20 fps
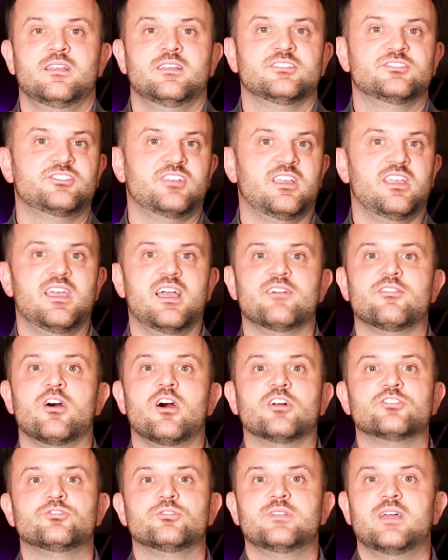Say you have
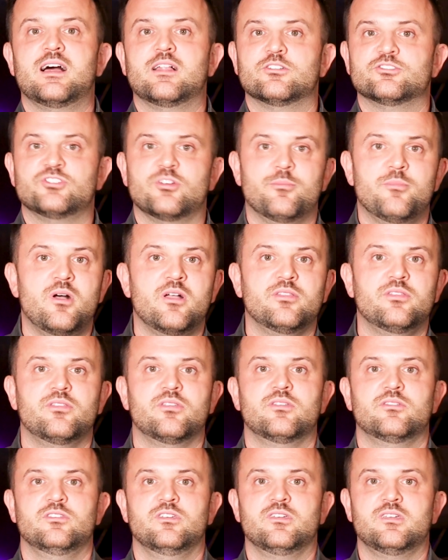$100 a
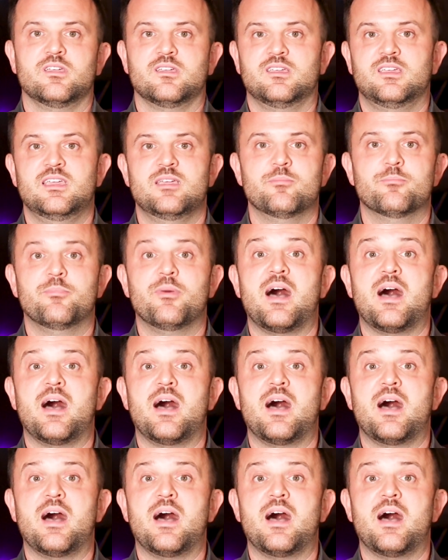month, you can keep